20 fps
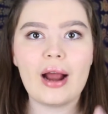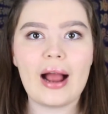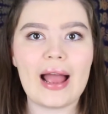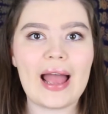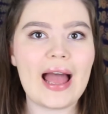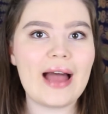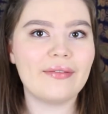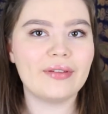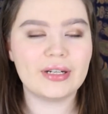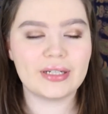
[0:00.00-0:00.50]
I
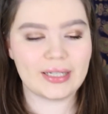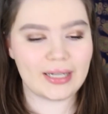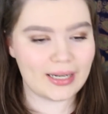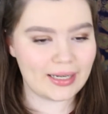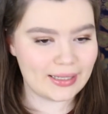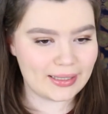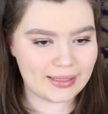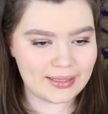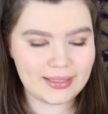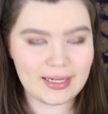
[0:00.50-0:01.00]
haven't
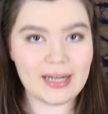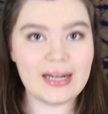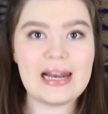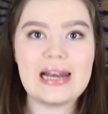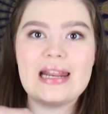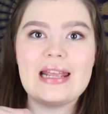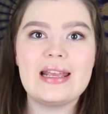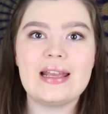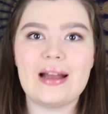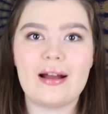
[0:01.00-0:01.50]
done
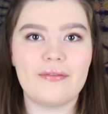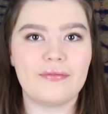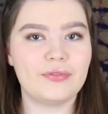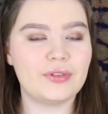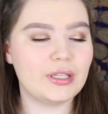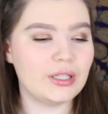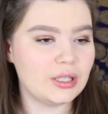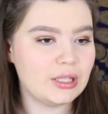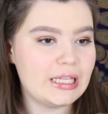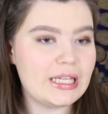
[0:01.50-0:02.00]
any of
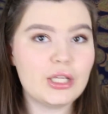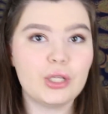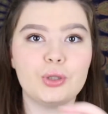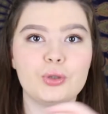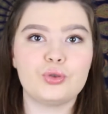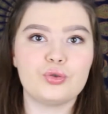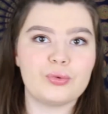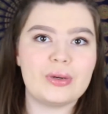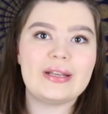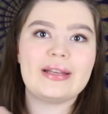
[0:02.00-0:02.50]
the legal
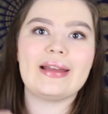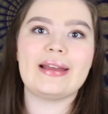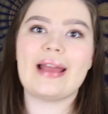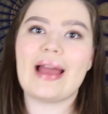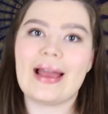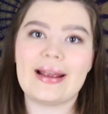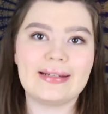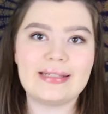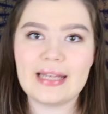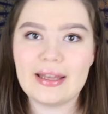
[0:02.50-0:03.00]

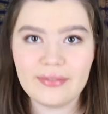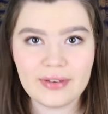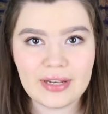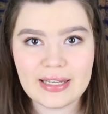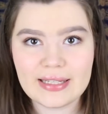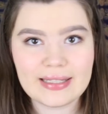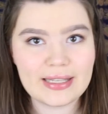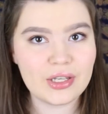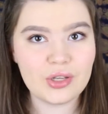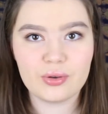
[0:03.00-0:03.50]
drinking
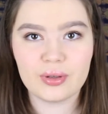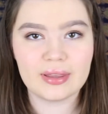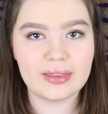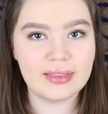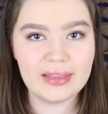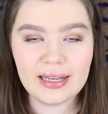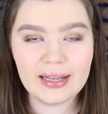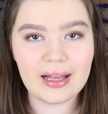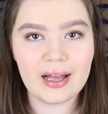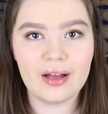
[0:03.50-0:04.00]
activities that you
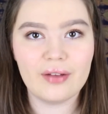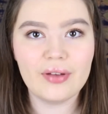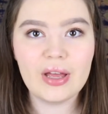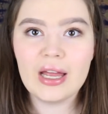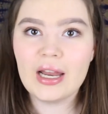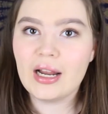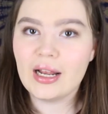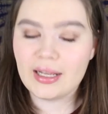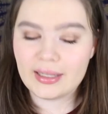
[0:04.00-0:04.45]
could think of.